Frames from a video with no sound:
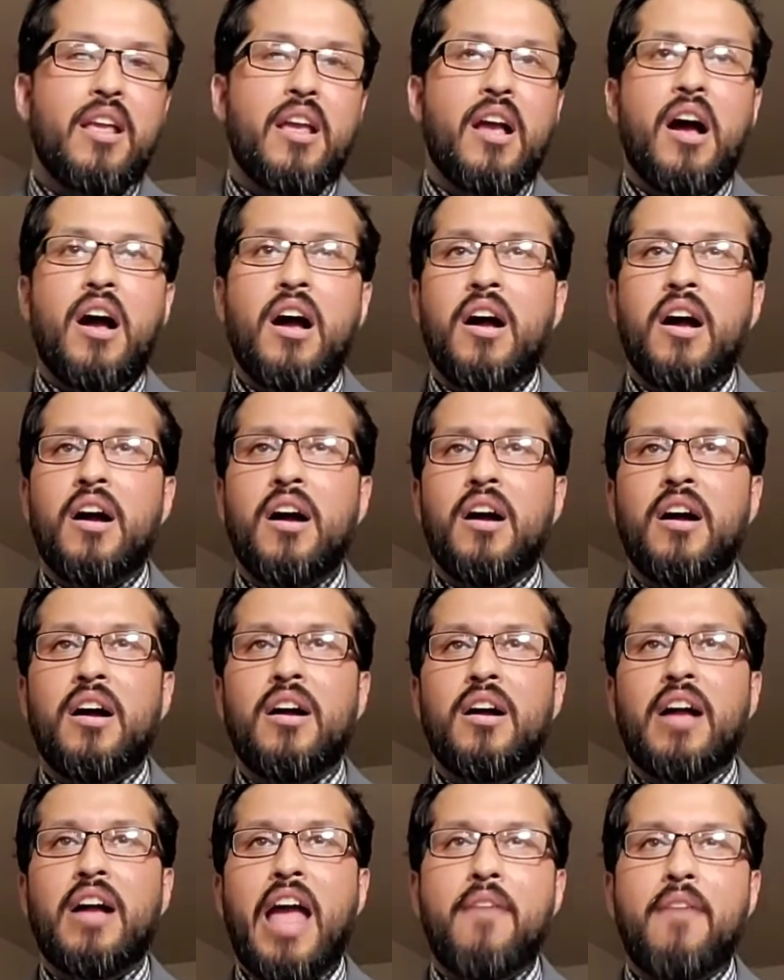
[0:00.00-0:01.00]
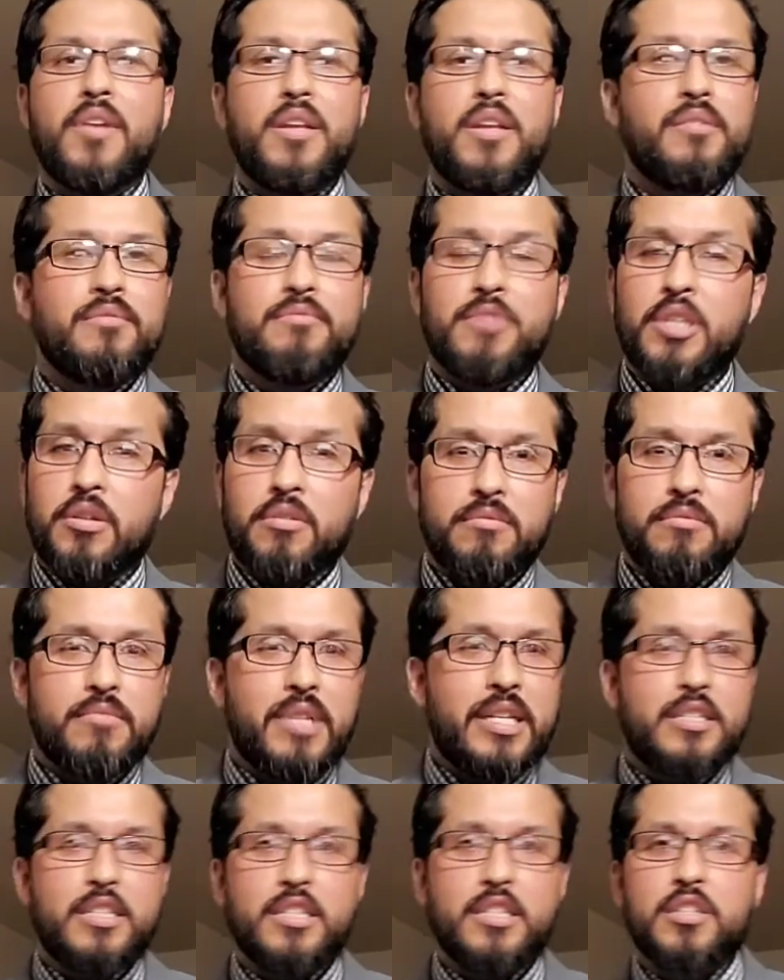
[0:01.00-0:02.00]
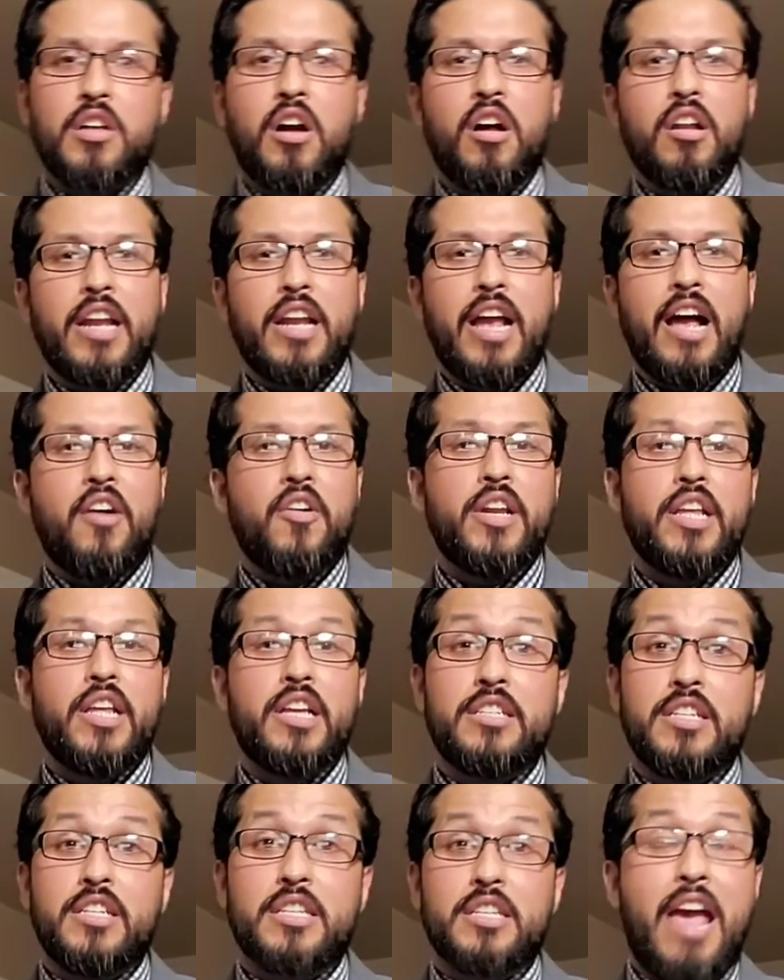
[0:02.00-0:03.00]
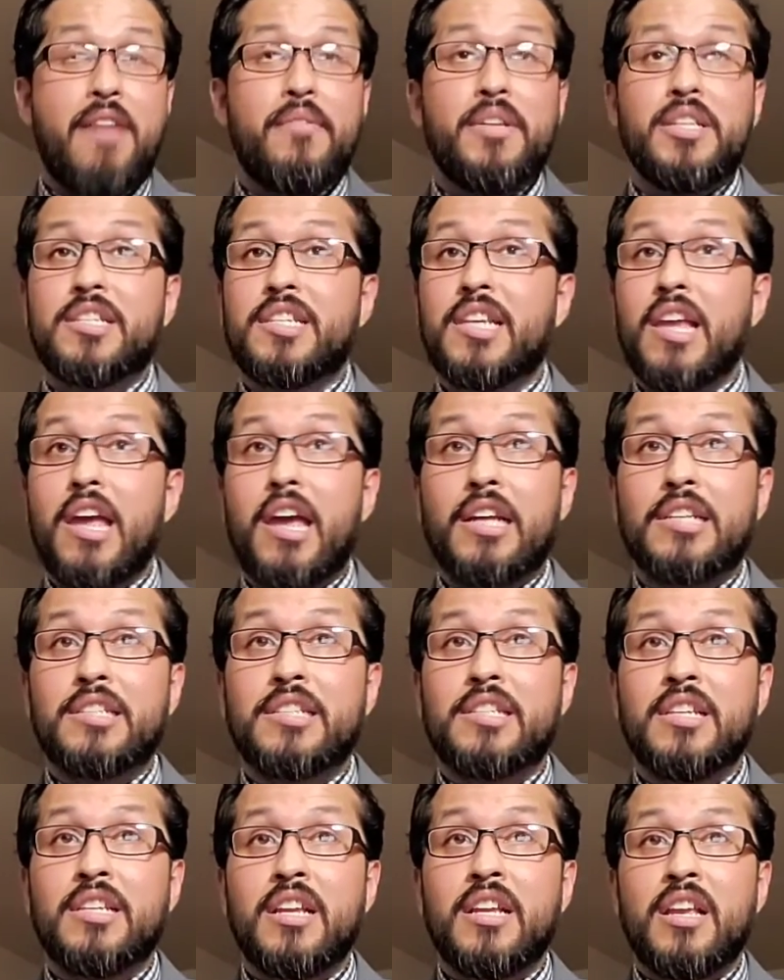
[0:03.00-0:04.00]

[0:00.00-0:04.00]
having, let's just call it how it is, just having sex,